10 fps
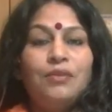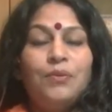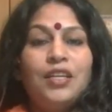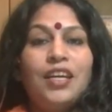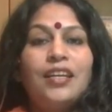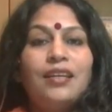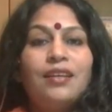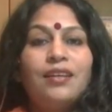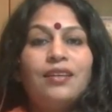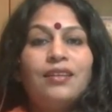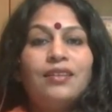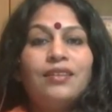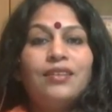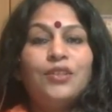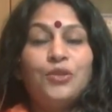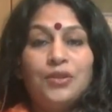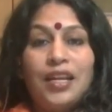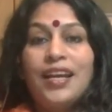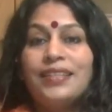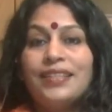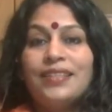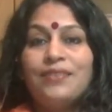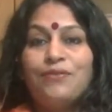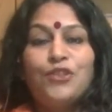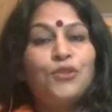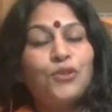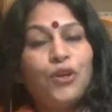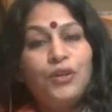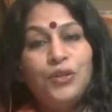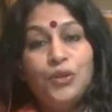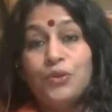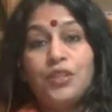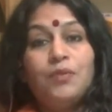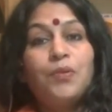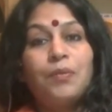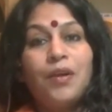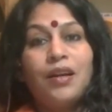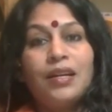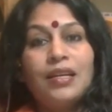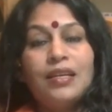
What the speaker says: We can utilize it, which is called Yukti Praman,